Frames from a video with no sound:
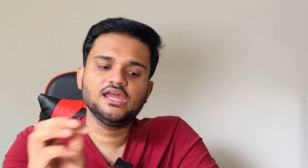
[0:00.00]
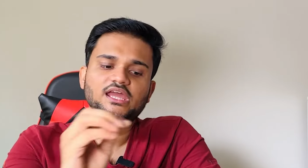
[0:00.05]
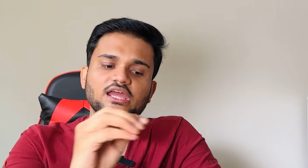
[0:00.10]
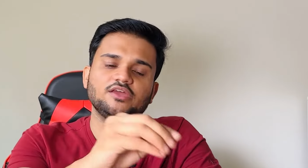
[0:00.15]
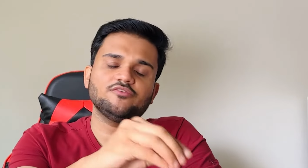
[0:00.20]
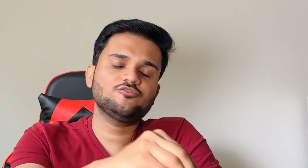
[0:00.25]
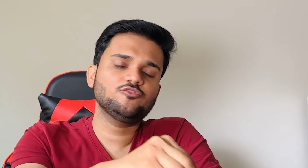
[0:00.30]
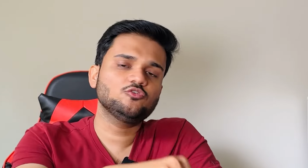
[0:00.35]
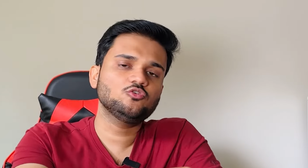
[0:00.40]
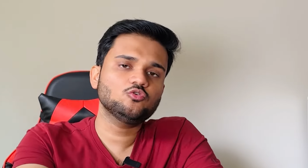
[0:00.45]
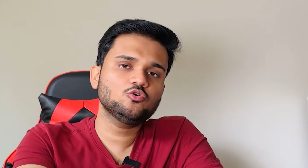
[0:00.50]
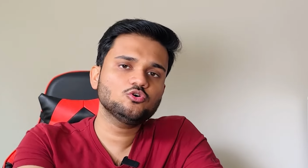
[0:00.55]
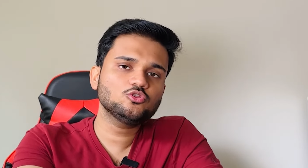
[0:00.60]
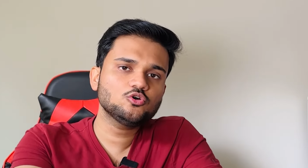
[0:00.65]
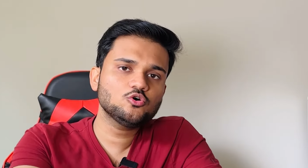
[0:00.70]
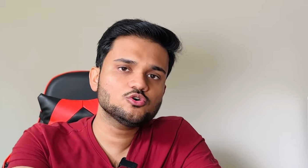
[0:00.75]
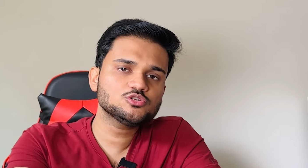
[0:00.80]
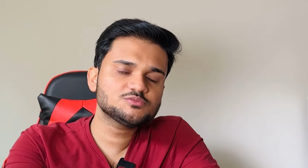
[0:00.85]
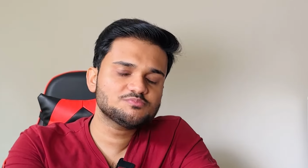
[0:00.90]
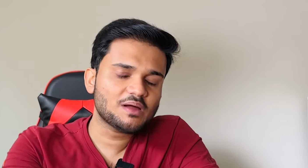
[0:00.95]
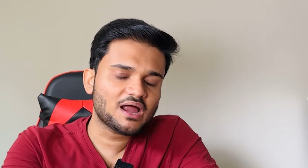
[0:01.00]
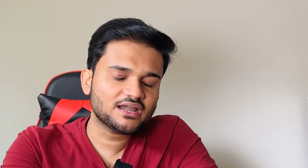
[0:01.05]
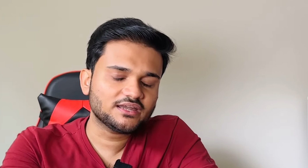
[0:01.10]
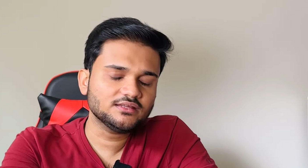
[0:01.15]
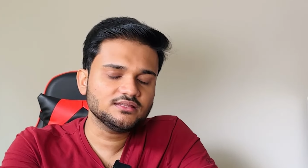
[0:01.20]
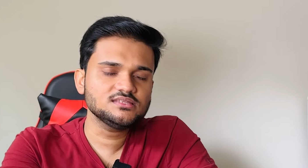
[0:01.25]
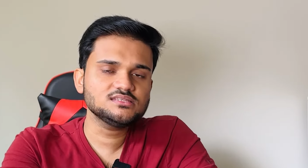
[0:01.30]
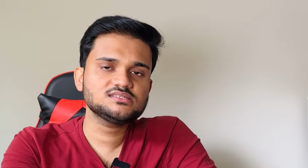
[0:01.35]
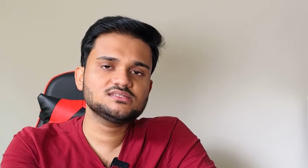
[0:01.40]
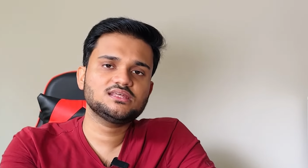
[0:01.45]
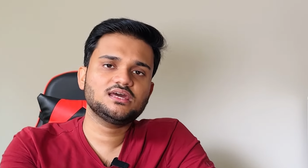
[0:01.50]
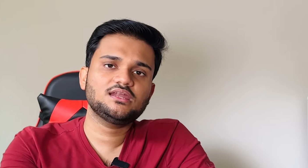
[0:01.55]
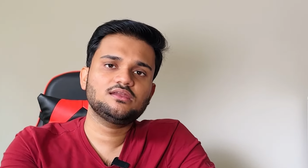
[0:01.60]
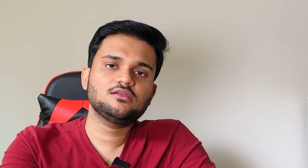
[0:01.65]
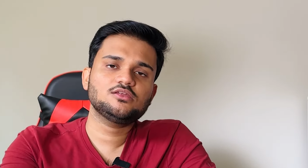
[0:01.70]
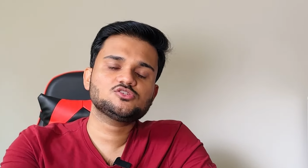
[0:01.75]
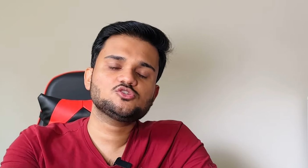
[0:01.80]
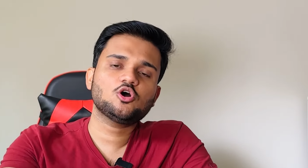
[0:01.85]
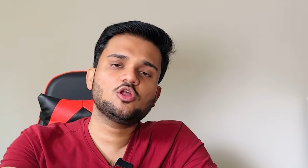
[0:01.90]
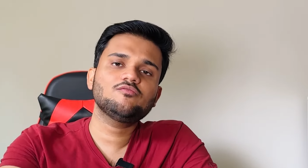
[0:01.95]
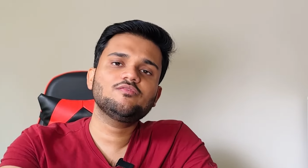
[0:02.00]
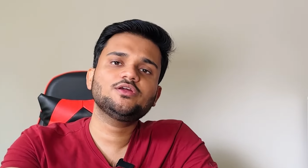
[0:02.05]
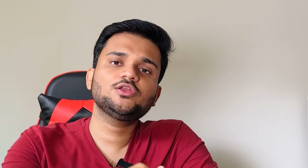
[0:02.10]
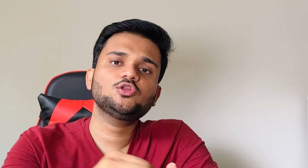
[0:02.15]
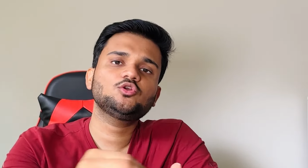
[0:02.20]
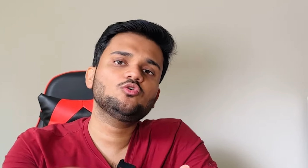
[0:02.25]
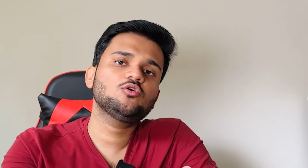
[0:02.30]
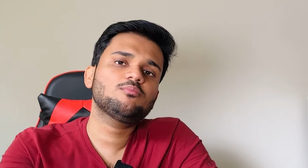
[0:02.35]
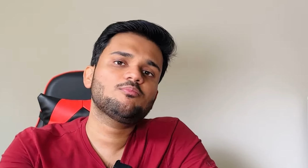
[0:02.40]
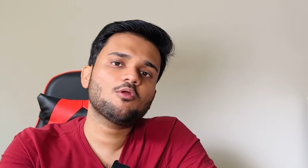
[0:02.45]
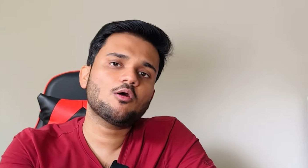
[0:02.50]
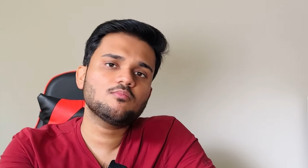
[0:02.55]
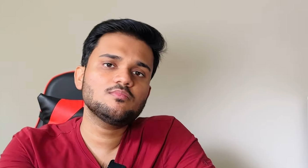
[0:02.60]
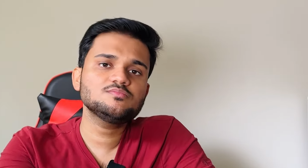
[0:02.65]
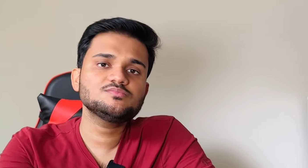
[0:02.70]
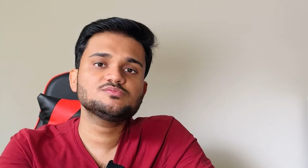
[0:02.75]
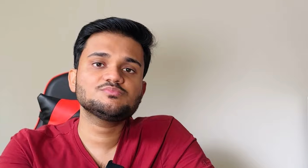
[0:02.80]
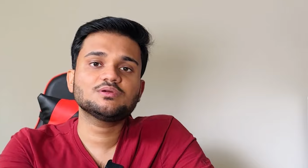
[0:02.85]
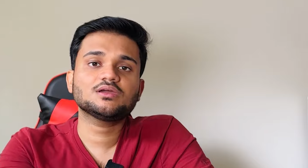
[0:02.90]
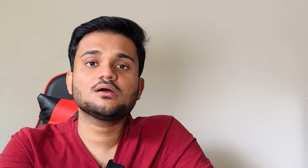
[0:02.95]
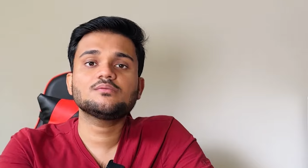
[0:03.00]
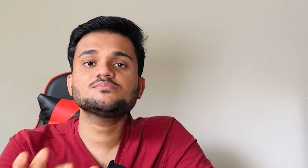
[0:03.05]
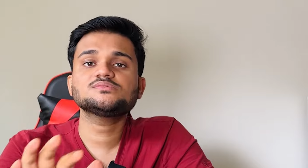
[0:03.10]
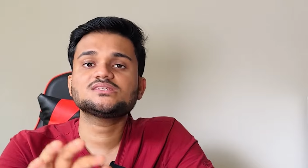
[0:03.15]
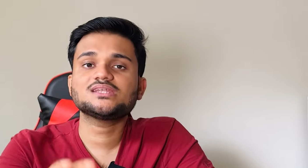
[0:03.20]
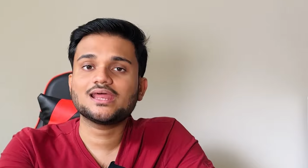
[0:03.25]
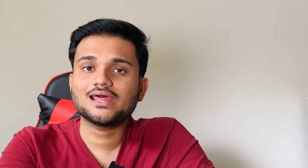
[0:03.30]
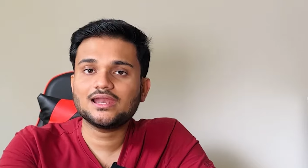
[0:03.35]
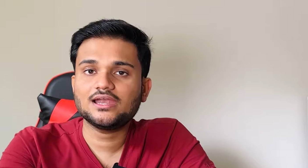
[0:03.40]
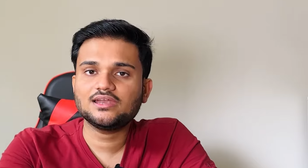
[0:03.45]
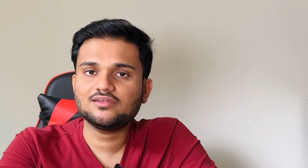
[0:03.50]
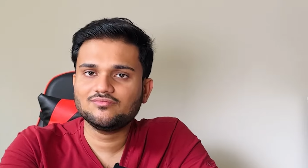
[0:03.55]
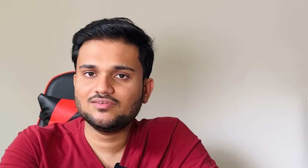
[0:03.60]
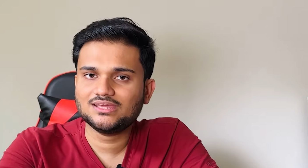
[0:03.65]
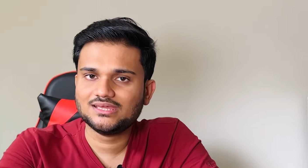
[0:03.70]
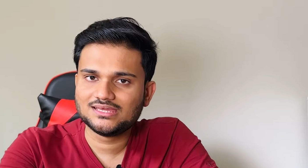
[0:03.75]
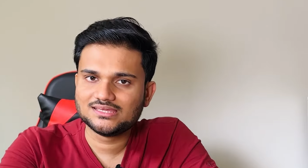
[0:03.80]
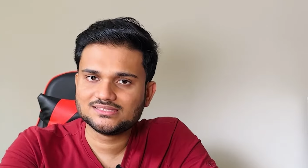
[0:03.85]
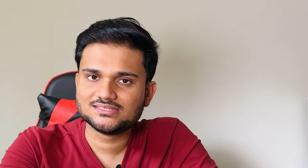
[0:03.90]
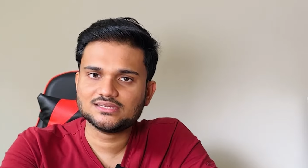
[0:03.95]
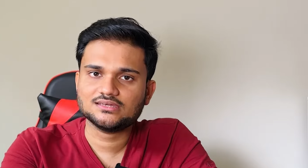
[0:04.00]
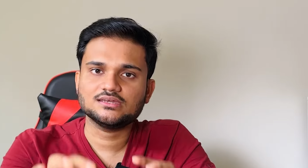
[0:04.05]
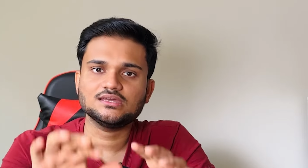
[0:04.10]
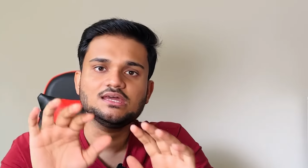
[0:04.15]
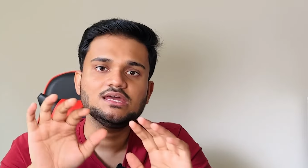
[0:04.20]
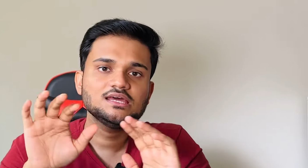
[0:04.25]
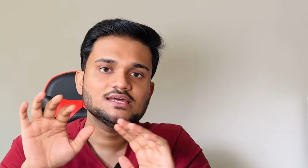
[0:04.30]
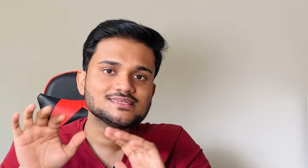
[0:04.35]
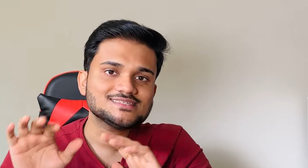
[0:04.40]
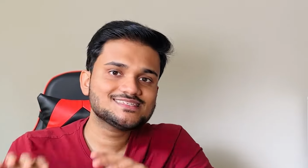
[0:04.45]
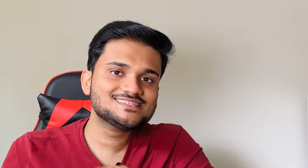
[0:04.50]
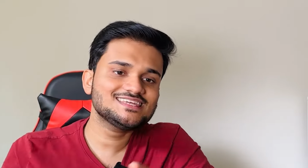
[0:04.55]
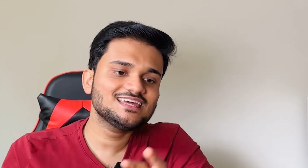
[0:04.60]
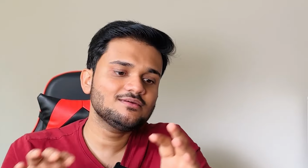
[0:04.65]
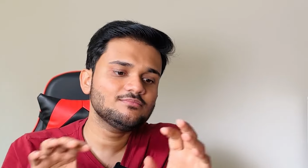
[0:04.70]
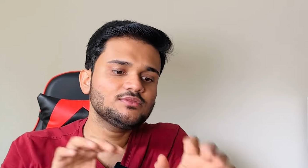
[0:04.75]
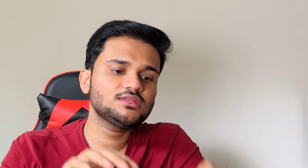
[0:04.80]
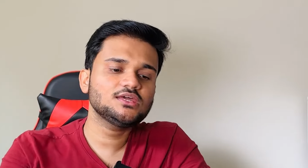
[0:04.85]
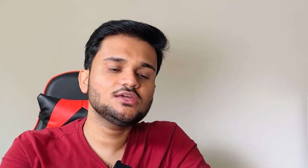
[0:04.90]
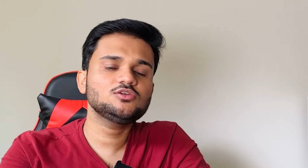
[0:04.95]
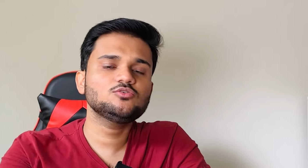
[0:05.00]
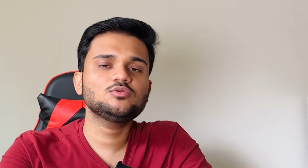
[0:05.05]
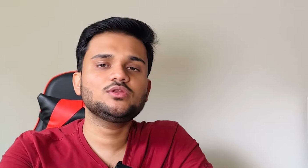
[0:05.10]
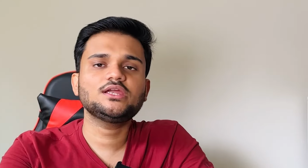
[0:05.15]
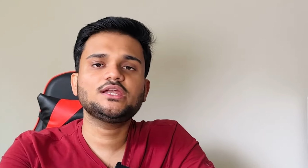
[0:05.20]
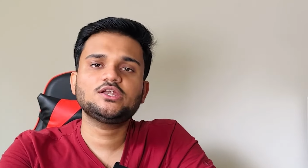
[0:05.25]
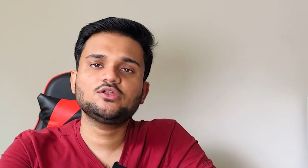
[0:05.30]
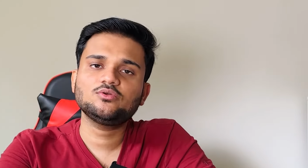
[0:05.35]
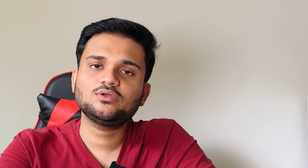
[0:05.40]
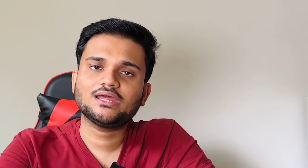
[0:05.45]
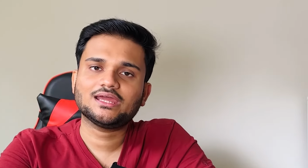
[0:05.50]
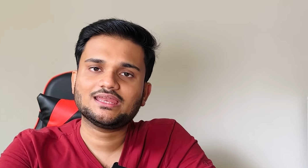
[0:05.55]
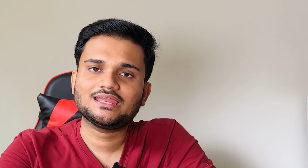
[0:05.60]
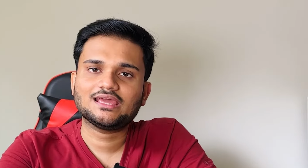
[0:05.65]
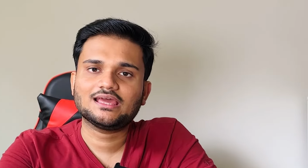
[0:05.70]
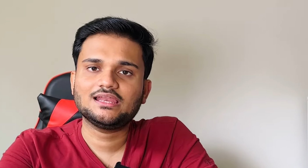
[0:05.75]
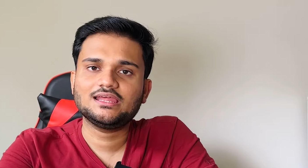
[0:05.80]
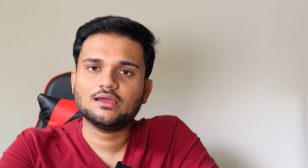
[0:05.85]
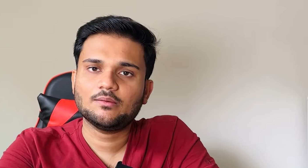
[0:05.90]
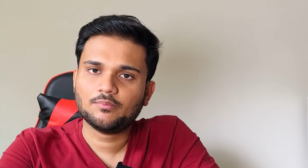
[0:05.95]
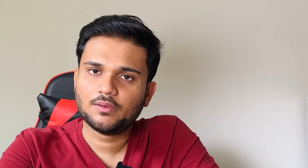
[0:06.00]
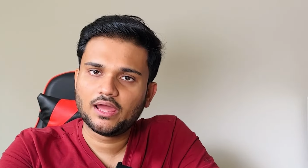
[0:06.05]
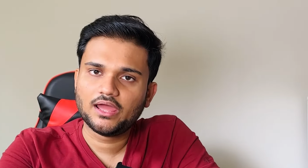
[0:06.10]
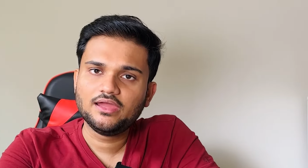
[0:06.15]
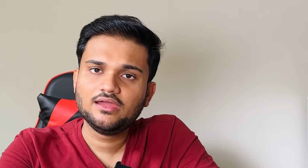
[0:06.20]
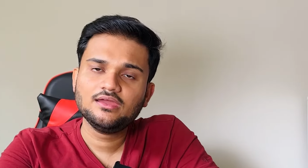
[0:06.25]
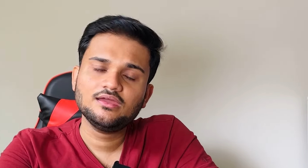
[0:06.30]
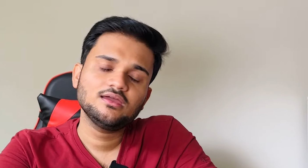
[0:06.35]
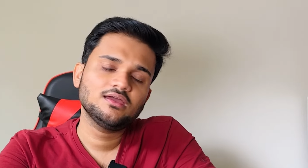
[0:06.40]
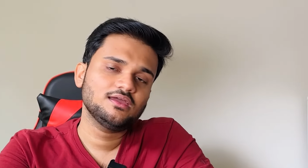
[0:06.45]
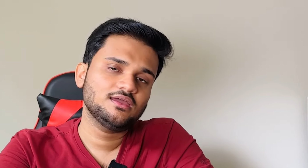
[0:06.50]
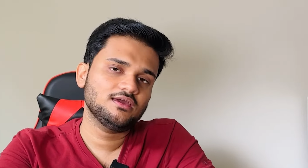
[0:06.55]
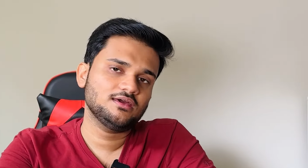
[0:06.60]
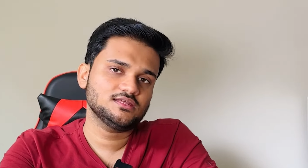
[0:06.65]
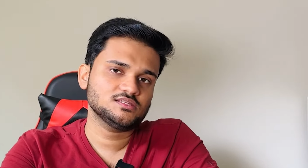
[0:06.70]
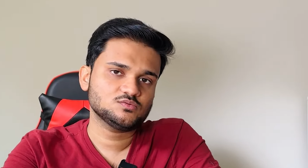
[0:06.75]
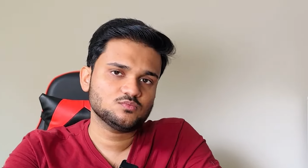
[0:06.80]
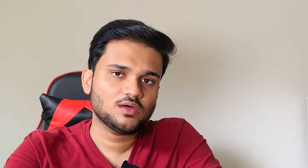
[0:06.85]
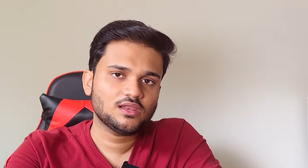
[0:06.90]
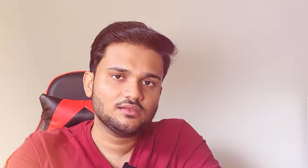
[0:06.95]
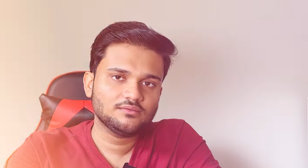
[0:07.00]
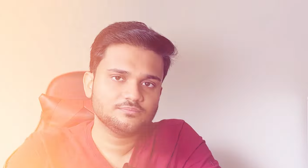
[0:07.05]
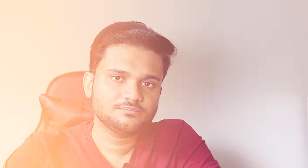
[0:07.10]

If you know those patterns, then solving newer problems becomes relatively easy. Same thing you need to technically apply here as well.